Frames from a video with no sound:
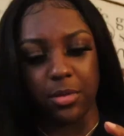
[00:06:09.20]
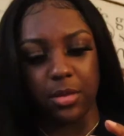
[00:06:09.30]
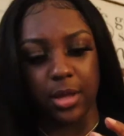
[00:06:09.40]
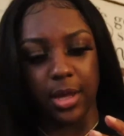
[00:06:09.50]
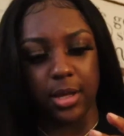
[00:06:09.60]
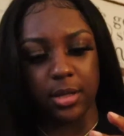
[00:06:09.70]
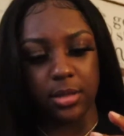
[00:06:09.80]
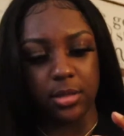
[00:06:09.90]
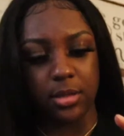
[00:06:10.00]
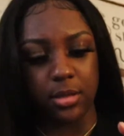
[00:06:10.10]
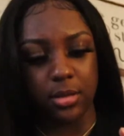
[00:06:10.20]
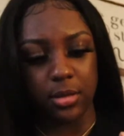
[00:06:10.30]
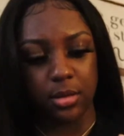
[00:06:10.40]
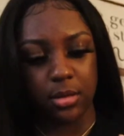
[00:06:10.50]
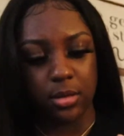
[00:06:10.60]
with the case?
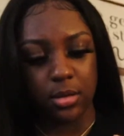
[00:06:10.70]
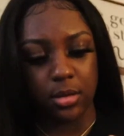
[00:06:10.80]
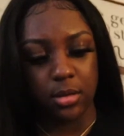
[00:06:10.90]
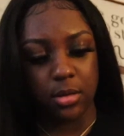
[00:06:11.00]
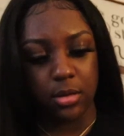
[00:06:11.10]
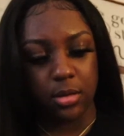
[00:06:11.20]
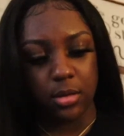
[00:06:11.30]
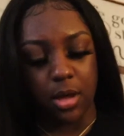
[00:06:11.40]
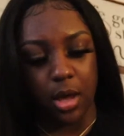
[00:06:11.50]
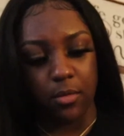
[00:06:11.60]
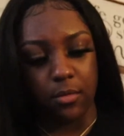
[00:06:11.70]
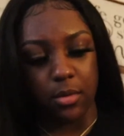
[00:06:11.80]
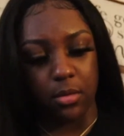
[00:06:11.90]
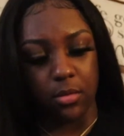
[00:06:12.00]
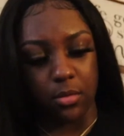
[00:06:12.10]
I don't
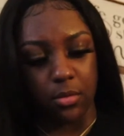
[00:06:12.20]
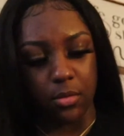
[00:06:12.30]
know.